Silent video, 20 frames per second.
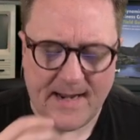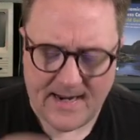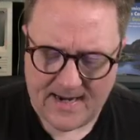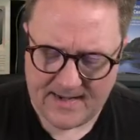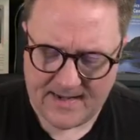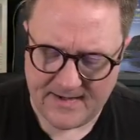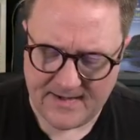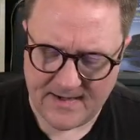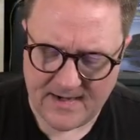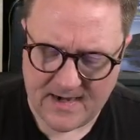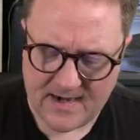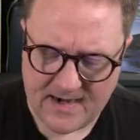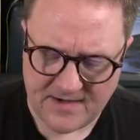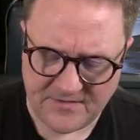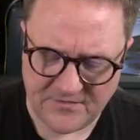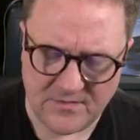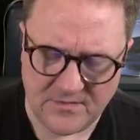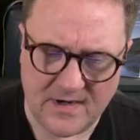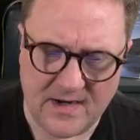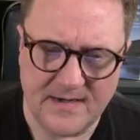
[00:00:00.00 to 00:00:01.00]
And then
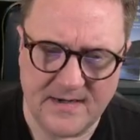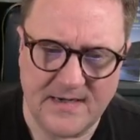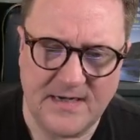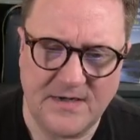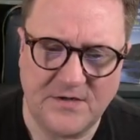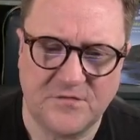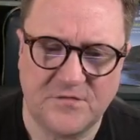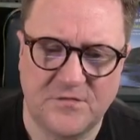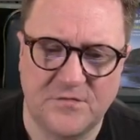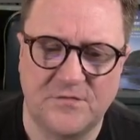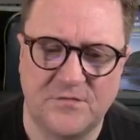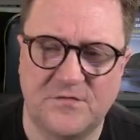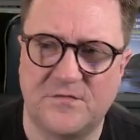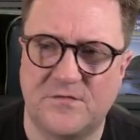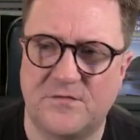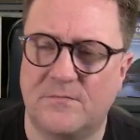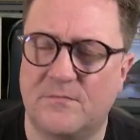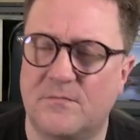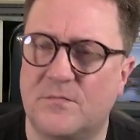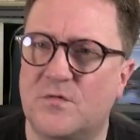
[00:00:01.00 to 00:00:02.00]
actually I need
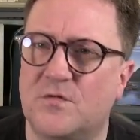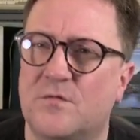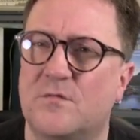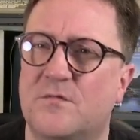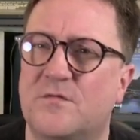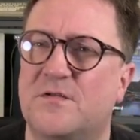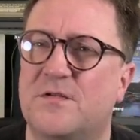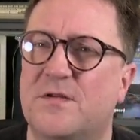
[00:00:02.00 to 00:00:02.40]
to